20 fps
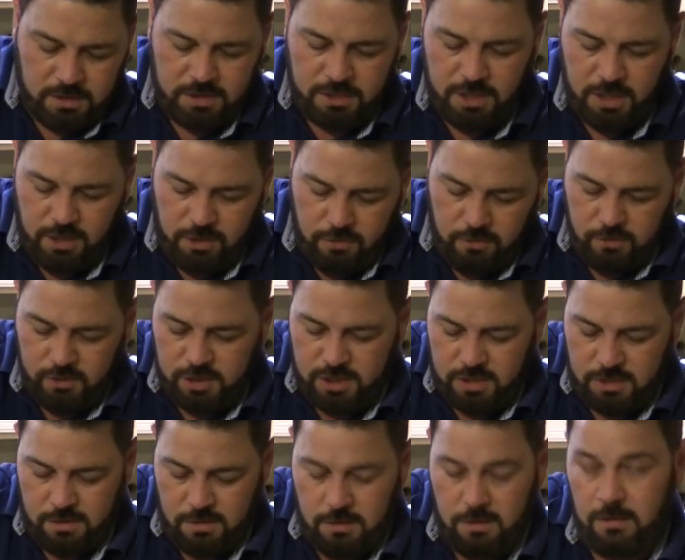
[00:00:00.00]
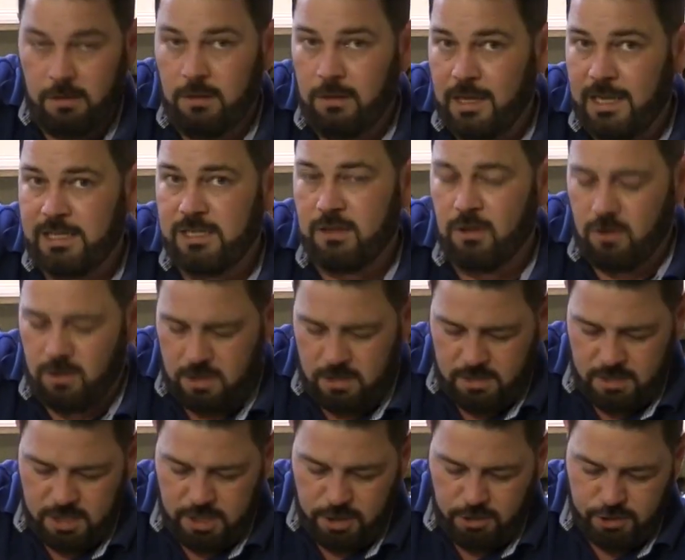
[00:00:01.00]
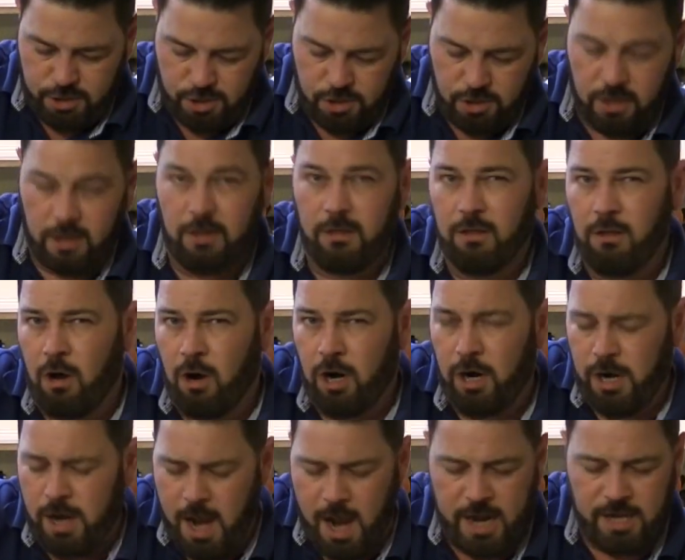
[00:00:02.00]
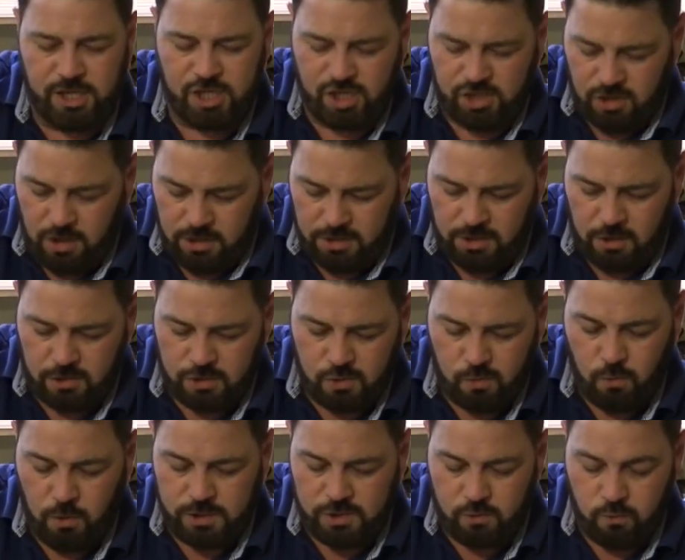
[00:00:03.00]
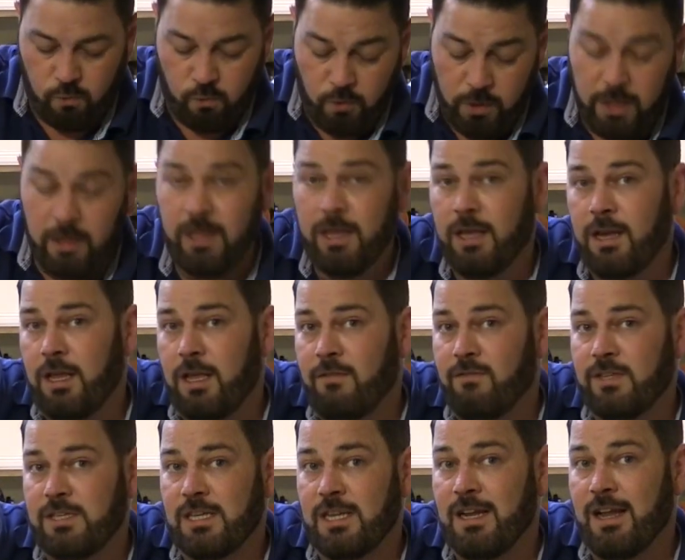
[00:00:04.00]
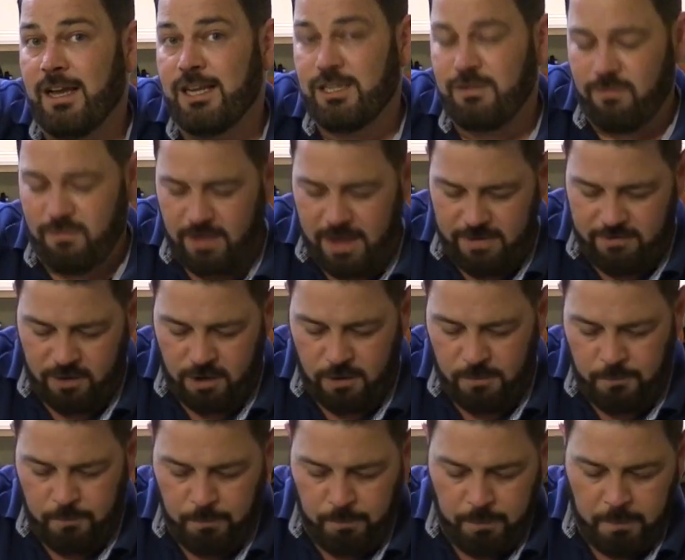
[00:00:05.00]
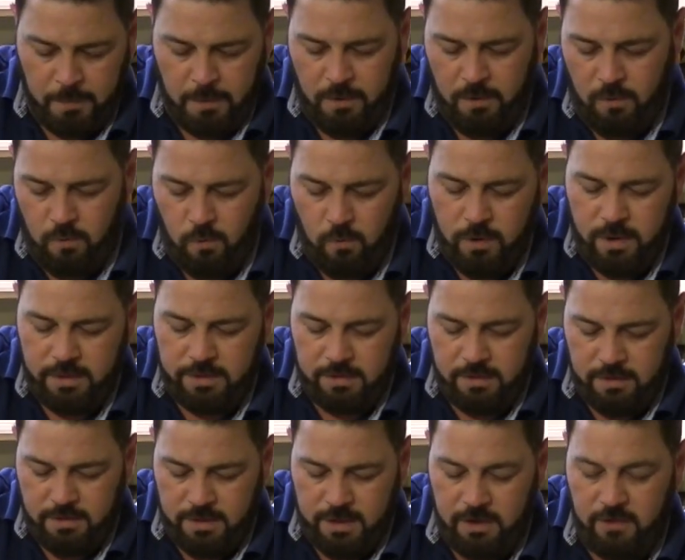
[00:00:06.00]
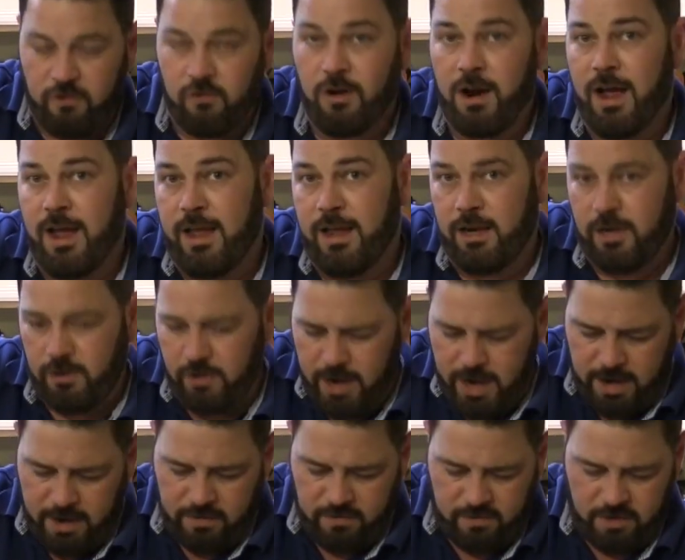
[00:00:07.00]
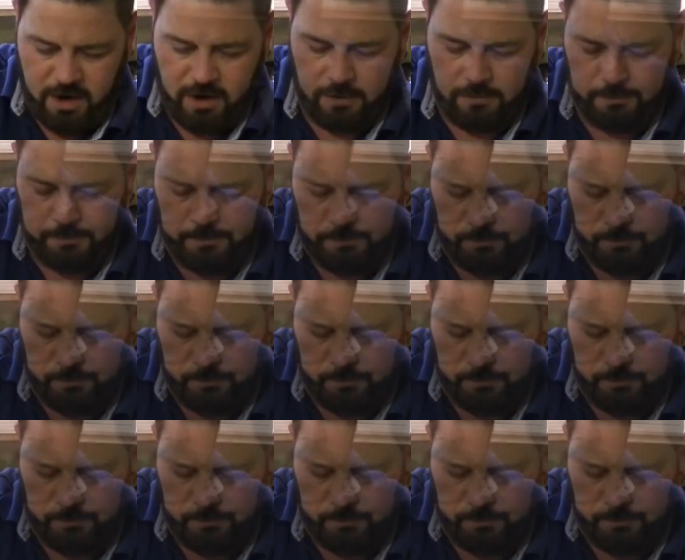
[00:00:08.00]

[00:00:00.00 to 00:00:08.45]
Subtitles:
to use less lard than you should. Lard and salt are what's really gonna give us a nice flavor with the dry ingredients here.